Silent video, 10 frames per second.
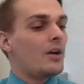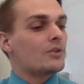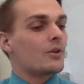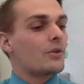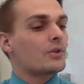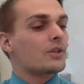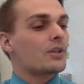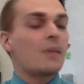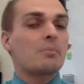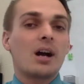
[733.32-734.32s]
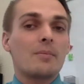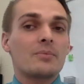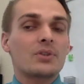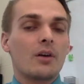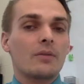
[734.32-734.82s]
So there's a lot of
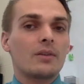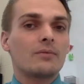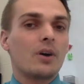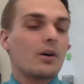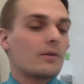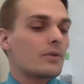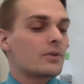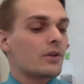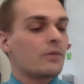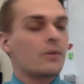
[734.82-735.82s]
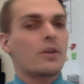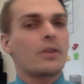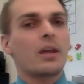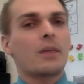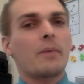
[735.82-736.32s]
problem solving involved. So if you can
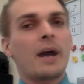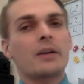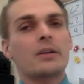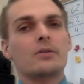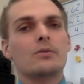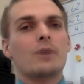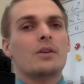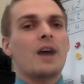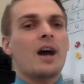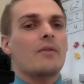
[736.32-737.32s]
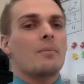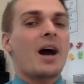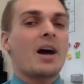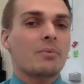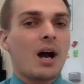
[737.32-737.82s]
think back to when you have a
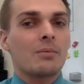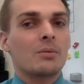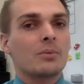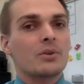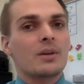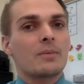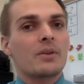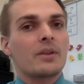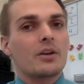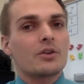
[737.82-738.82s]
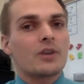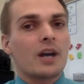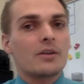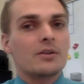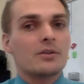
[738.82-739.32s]
math problem or something that you're
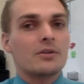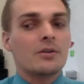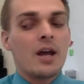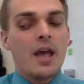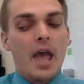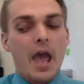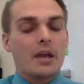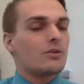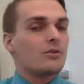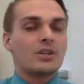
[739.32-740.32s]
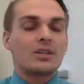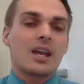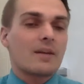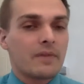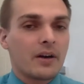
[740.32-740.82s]
trying to do and you just
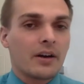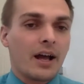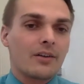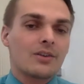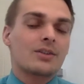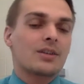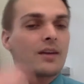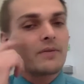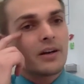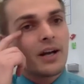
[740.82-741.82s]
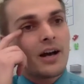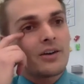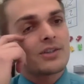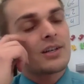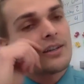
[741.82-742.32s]
can't figure it out. You just can't figure it out.
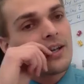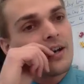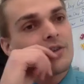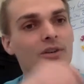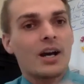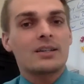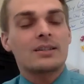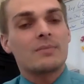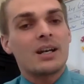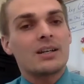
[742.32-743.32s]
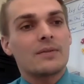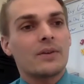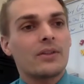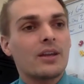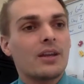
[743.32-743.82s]
You're sitting there, you try many
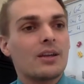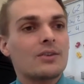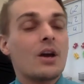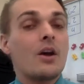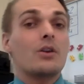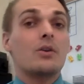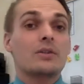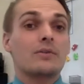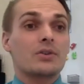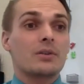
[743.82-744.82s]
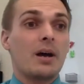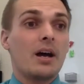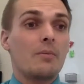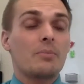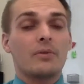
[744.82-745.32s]
different things, you ask for some
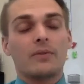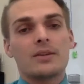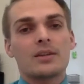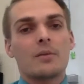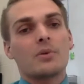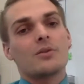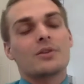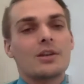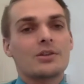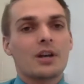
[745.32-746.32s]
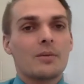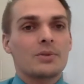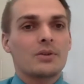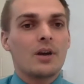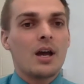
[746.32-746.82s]
help, your friends help you, your teacher
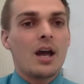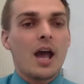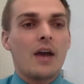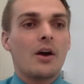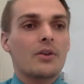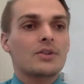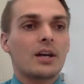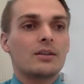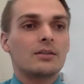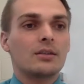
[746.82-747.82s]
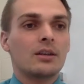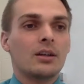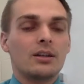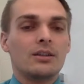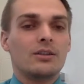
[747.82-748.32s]
helps you, and all of a sudden
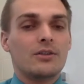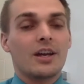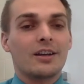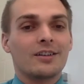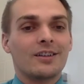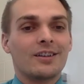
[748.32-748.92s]
you get it.